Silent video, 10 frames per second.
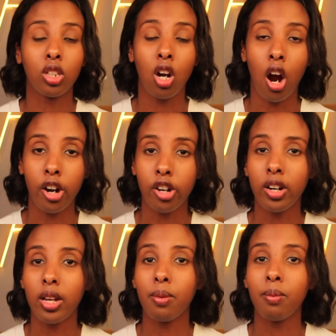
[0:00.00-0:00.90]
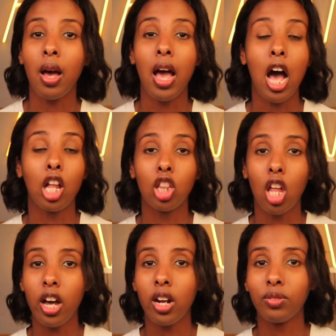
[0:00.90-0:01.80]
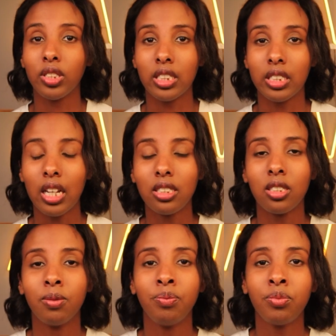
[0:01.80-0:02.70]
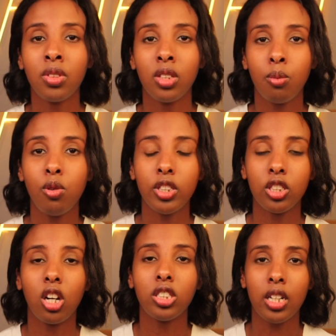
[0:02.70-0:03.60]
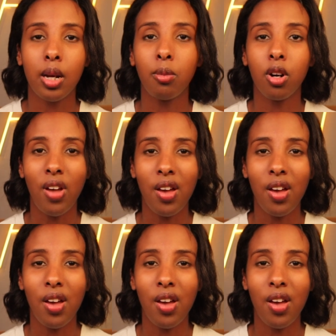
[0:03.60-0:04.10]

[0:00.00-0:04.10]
to garner him a lot of success. The movie stars a number of